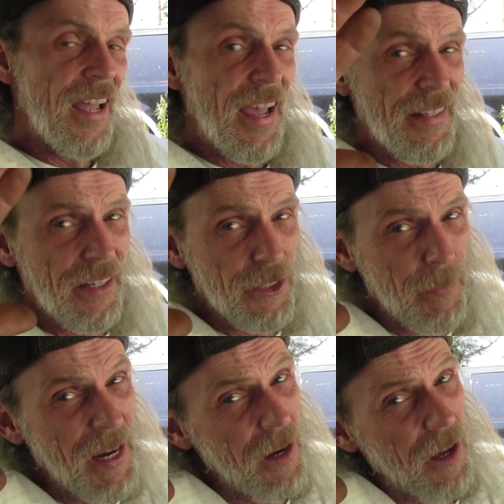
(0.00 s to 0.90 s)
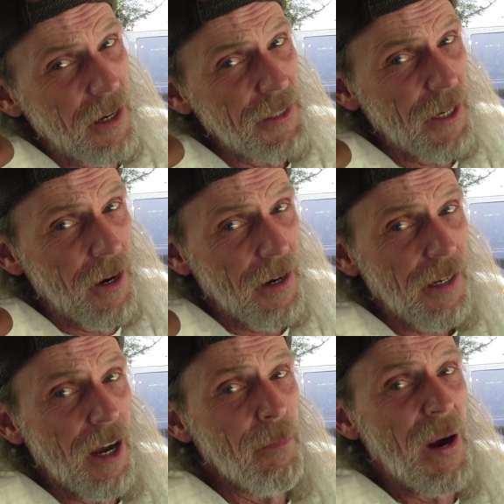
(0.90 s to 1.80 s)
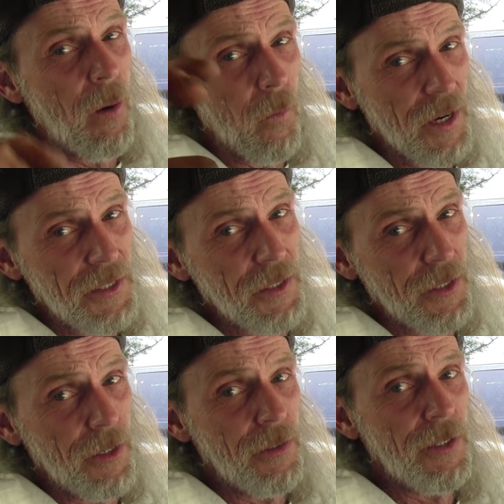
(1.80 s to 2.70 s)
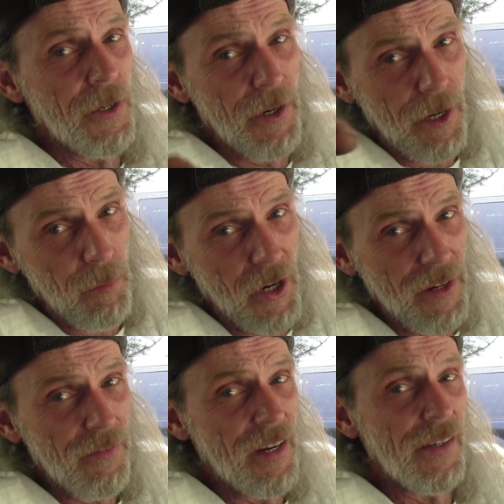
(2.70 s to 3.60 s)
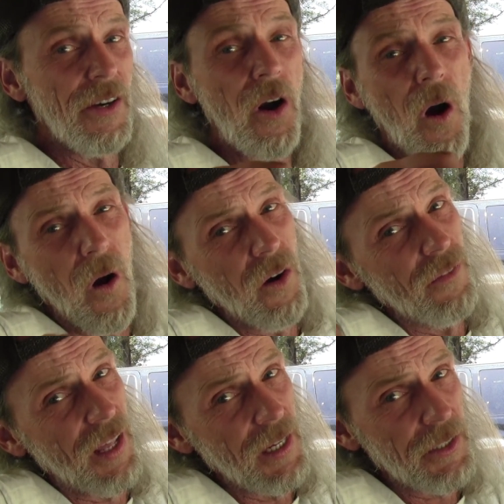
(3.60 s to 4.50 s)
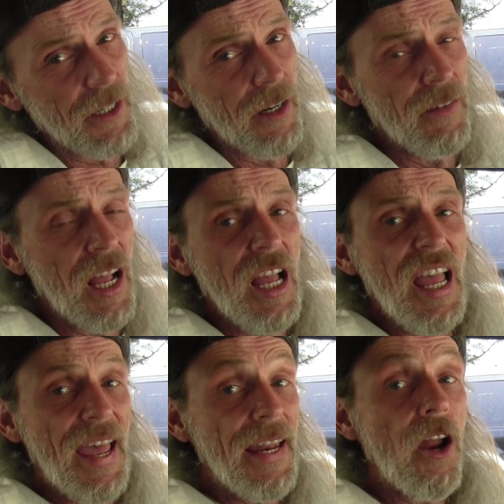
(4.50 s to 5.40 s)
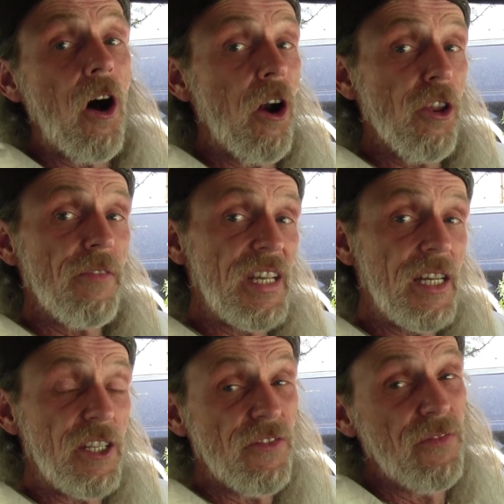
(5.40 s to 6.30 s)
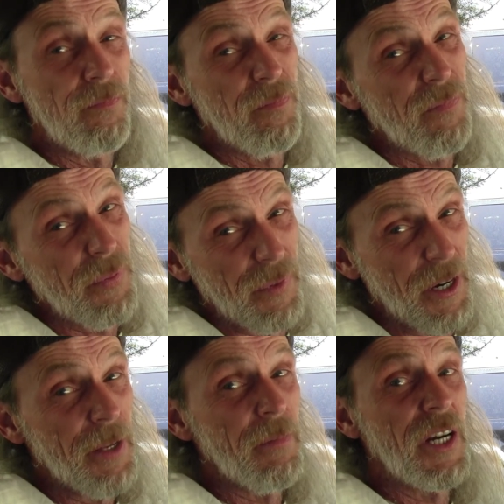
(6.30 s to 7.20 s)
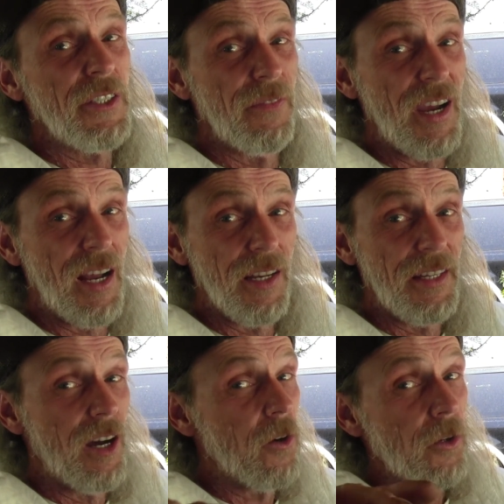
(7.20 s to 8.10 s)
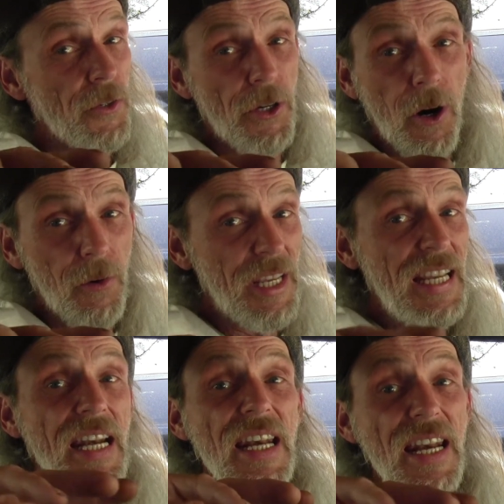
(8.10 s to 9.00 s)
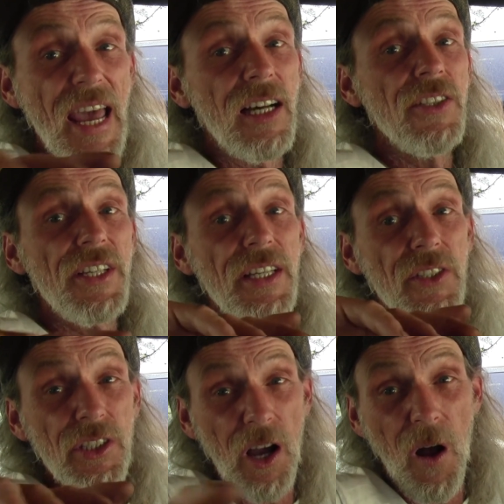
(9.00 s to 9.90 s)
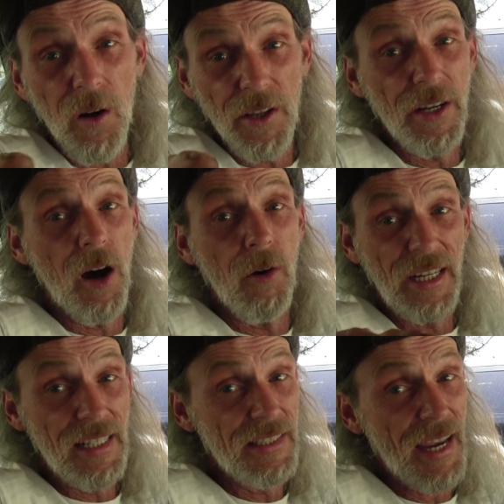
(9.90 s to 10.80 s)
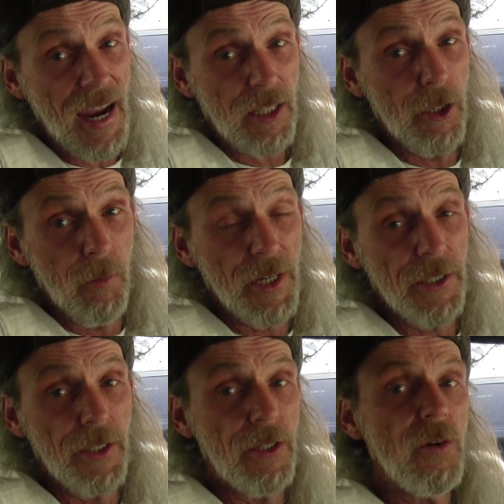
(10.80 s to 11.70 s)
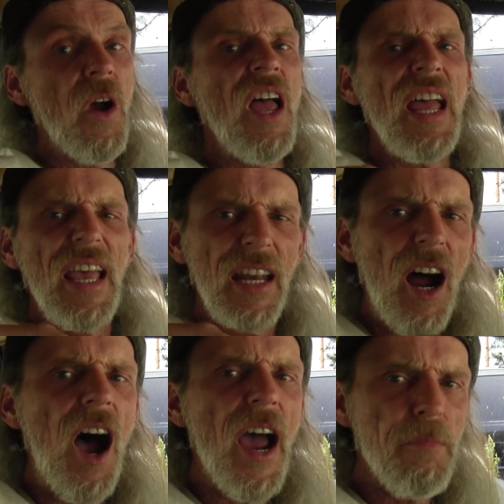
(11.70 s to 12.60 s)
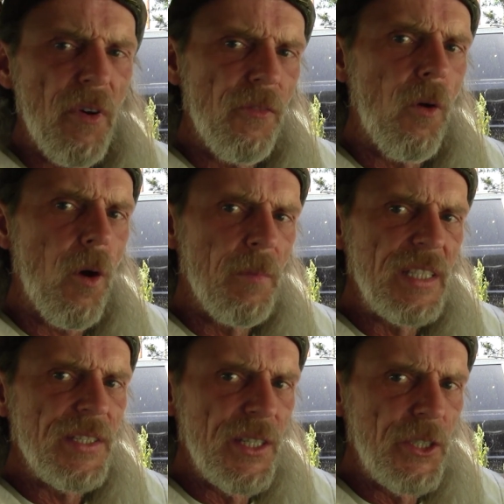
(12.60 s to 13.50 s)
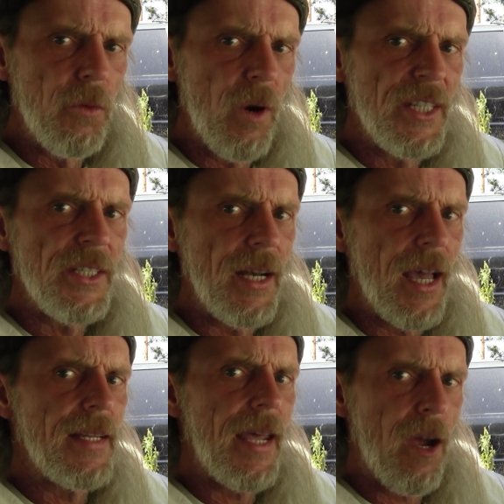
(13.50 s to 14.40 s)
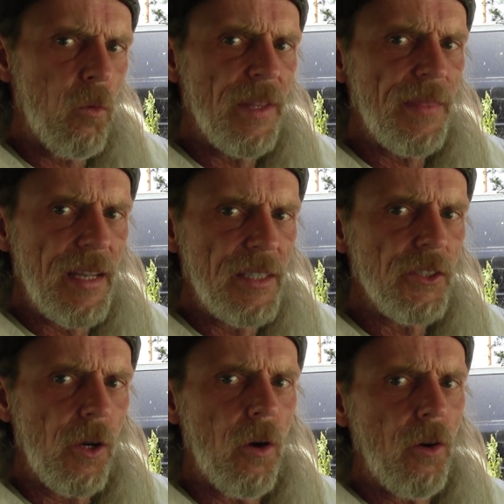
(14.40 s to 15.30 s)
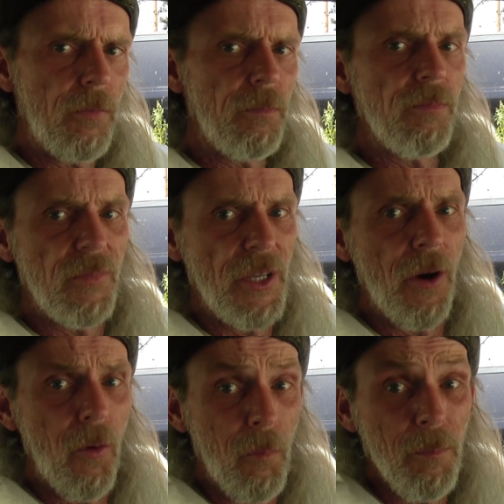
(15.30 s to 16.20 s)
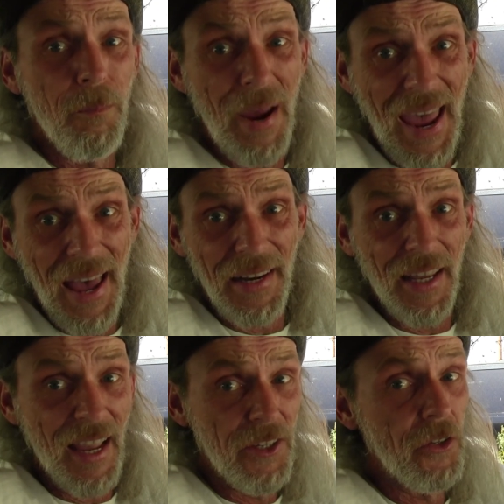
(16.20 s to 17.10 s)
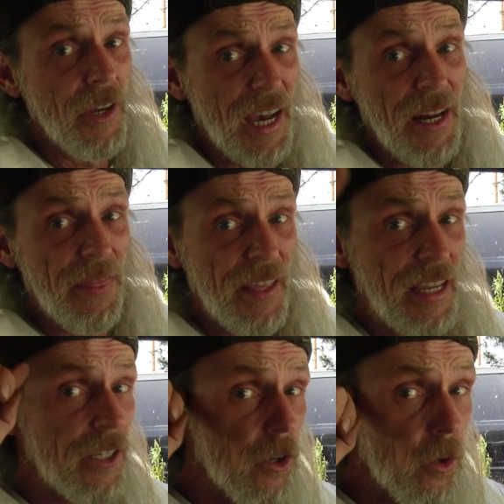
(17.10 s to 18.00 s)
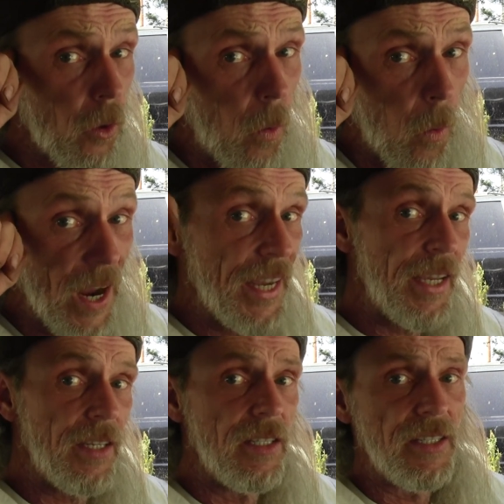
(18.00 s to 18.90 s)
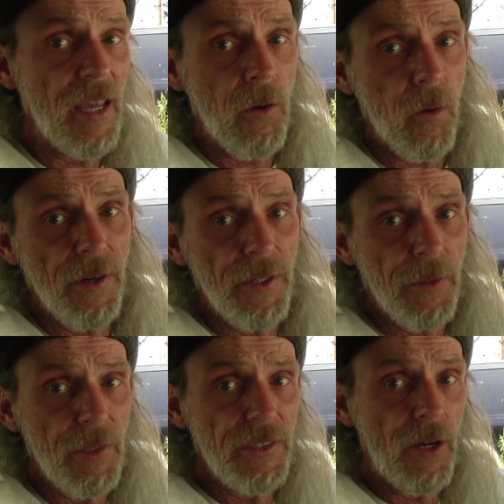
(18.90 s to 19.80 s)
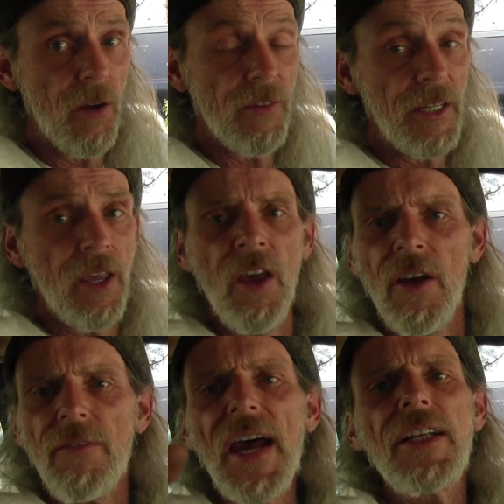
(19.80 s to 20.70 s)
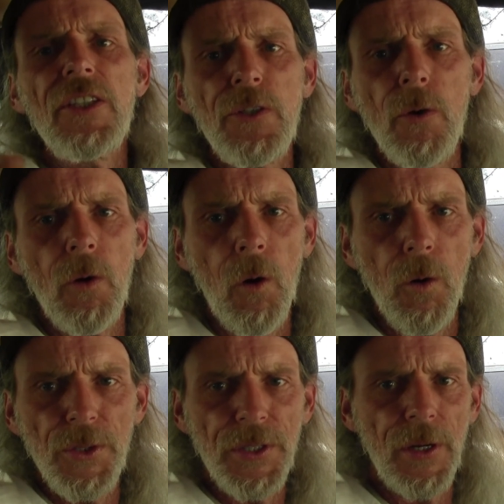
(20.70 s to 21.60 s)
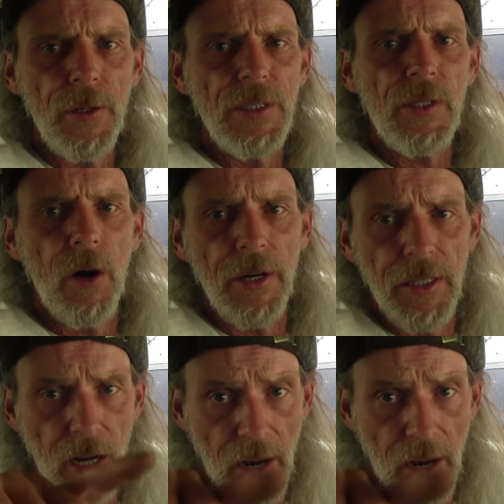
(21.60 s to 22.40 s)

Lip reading: And there's been a lot of talk about what to do during a brake failure, all of that stuff, and all of it is pretty much valid. Uncle Tony nails it solid on exactly what to do in a high performance situation like that when things are going, you know, bad and you got to think quick in order to resolve it. In fact, he's doing a whole series on it.